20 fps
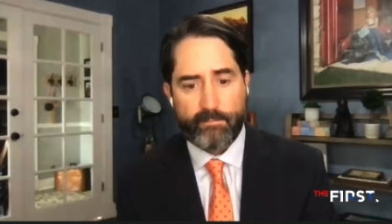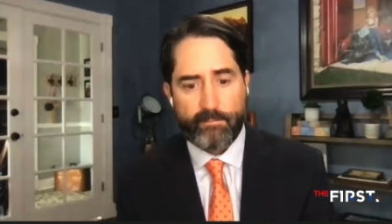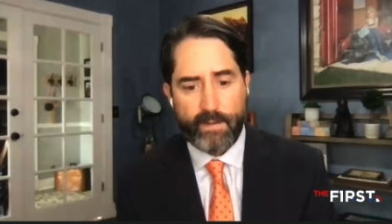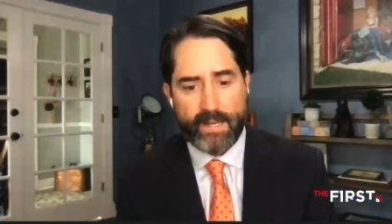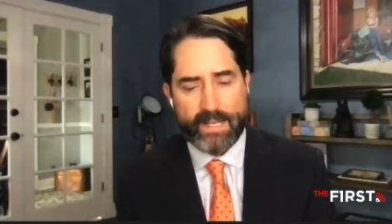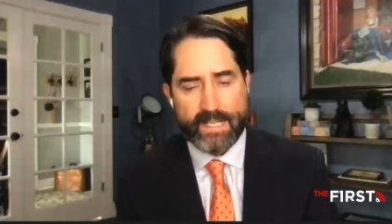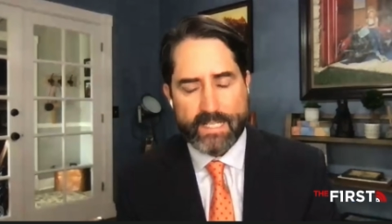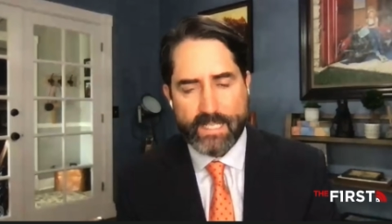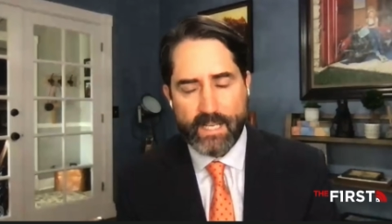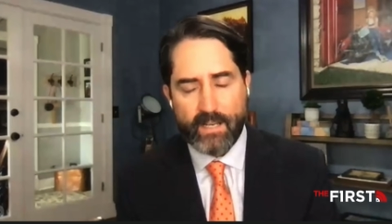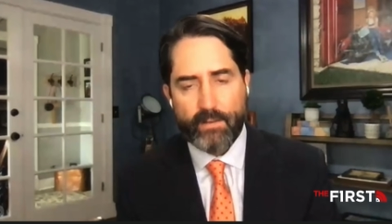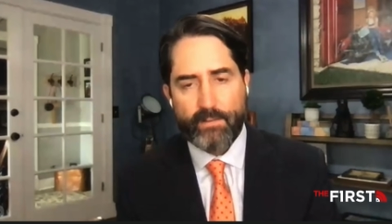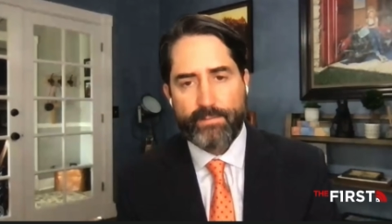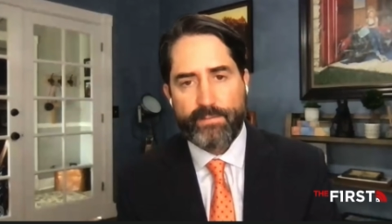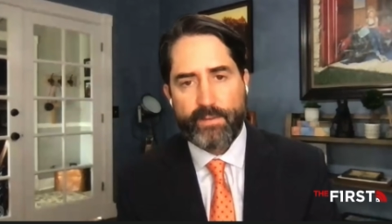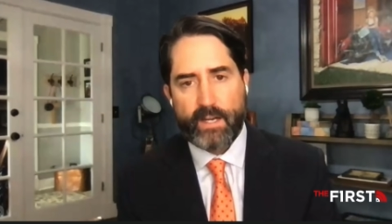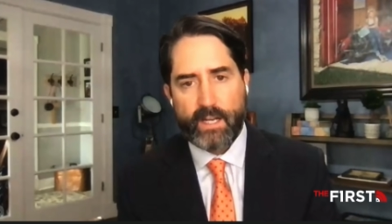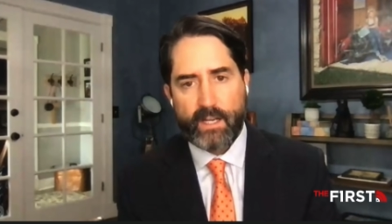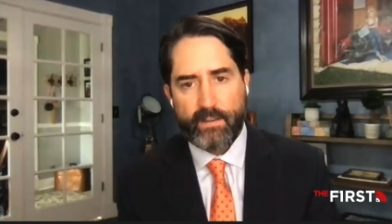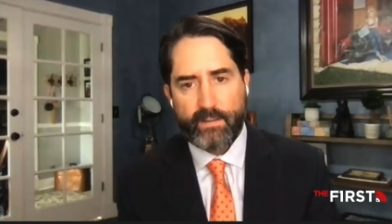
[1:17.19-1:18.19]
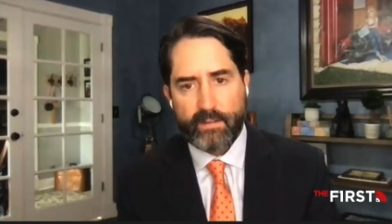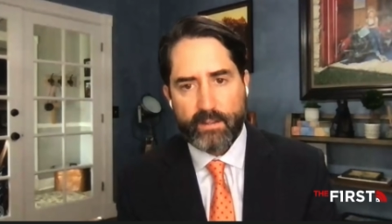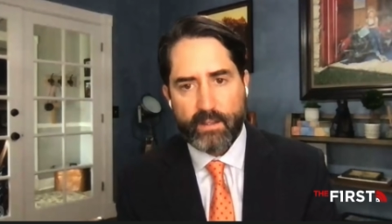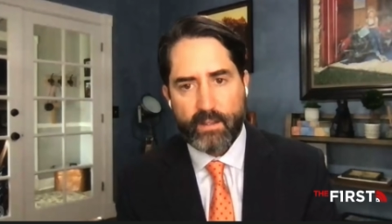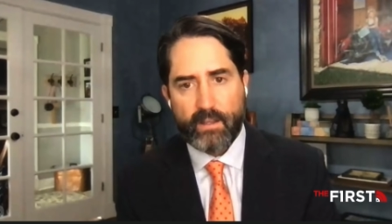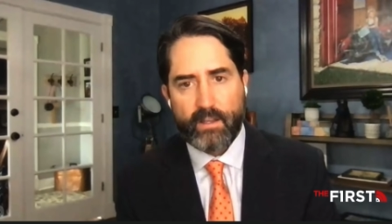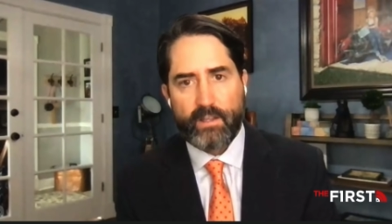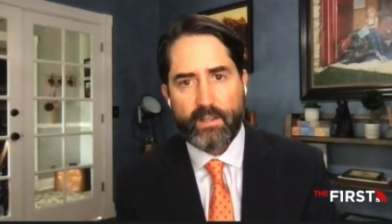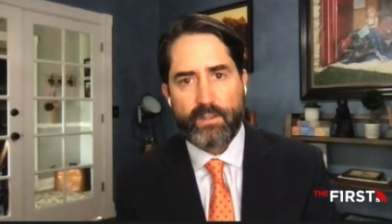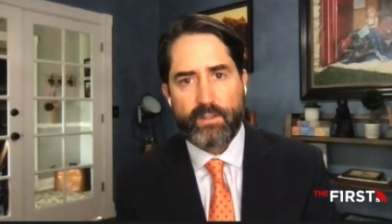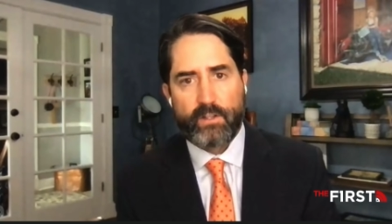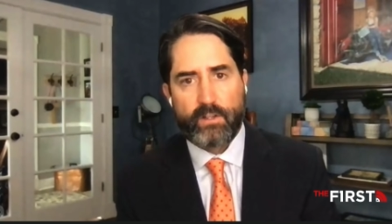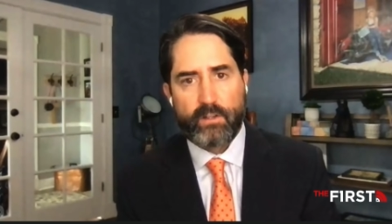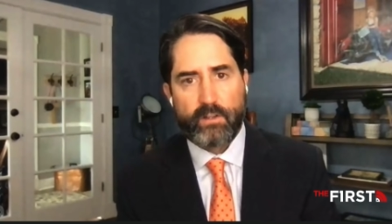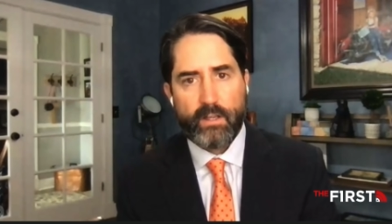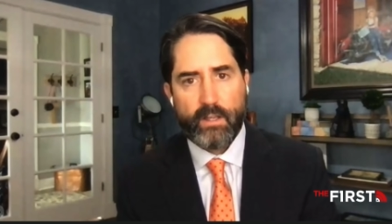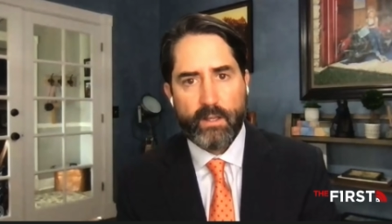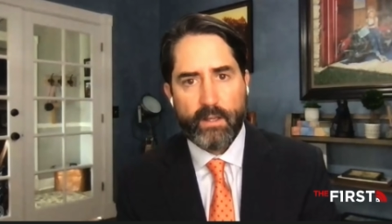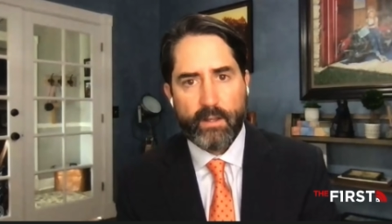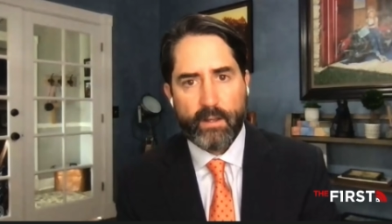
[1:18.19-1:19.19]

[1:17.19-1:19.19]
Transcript: identify the other